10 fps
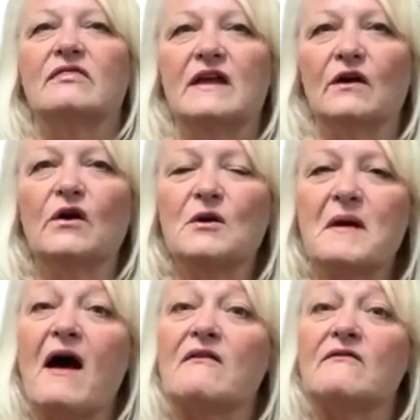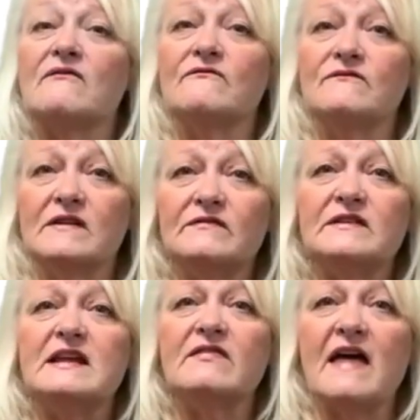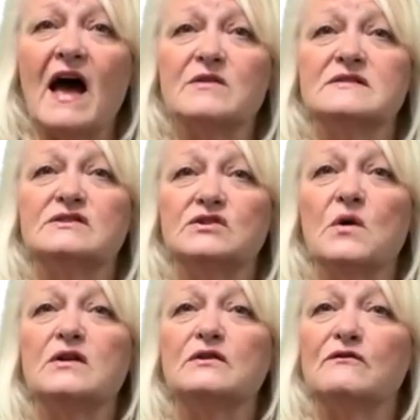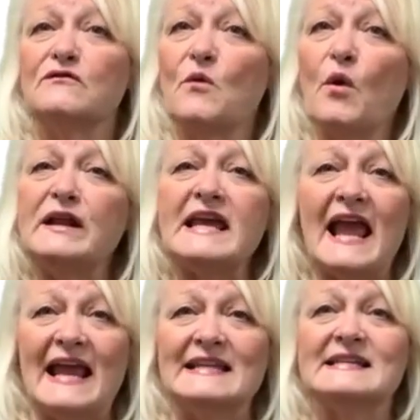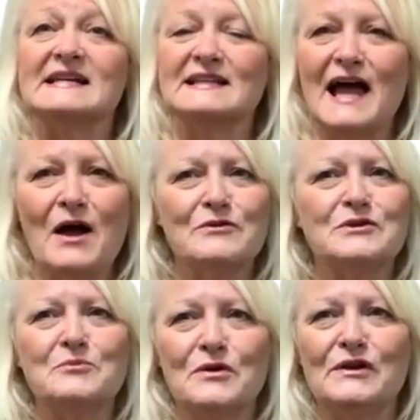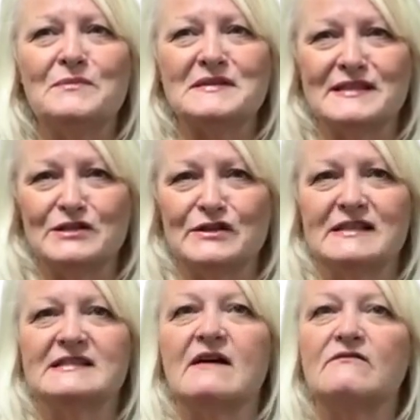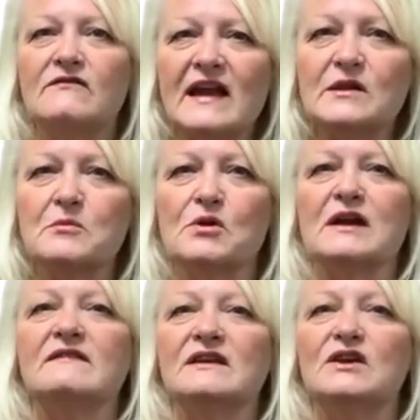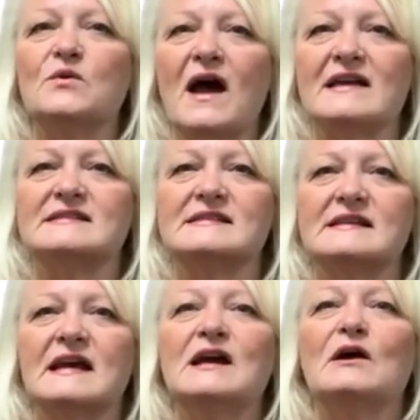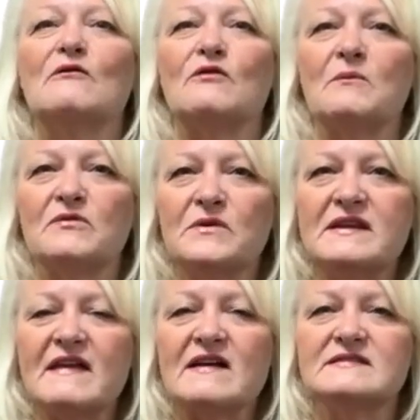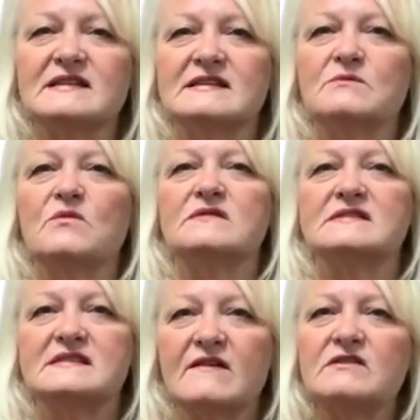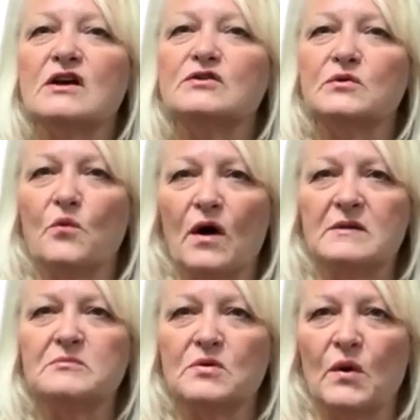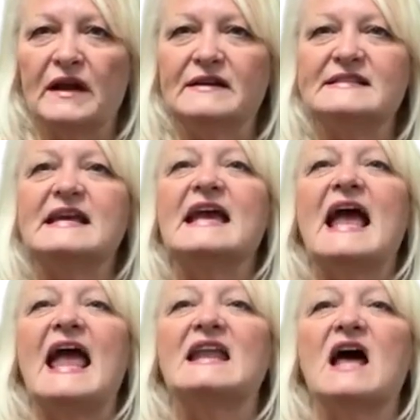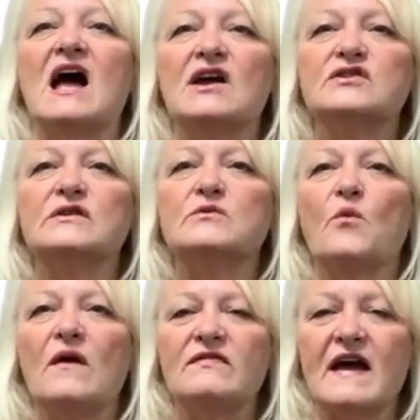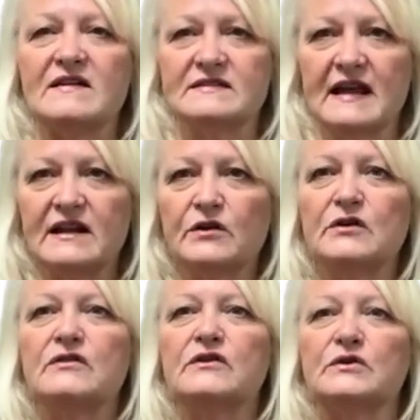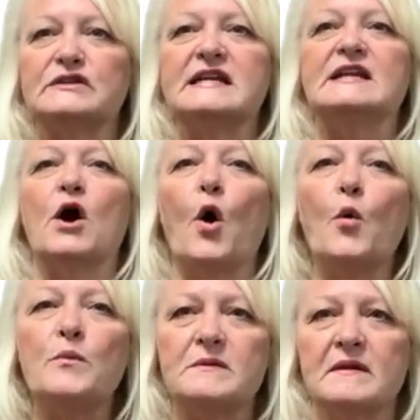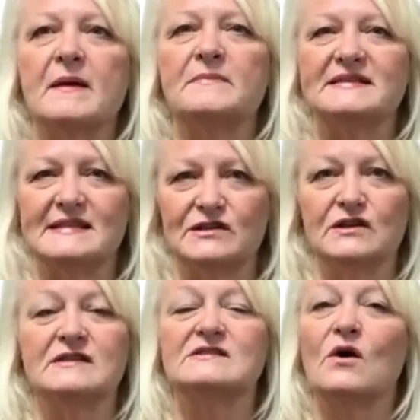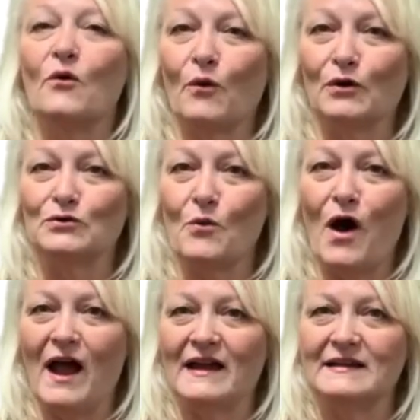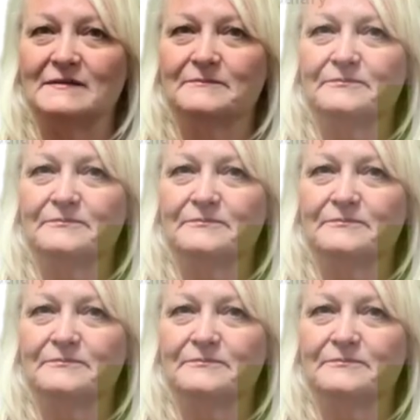there are about 50,248 cloud computing positions available in the U.S. from 3,701 employees and 101,913 open positions worldwide.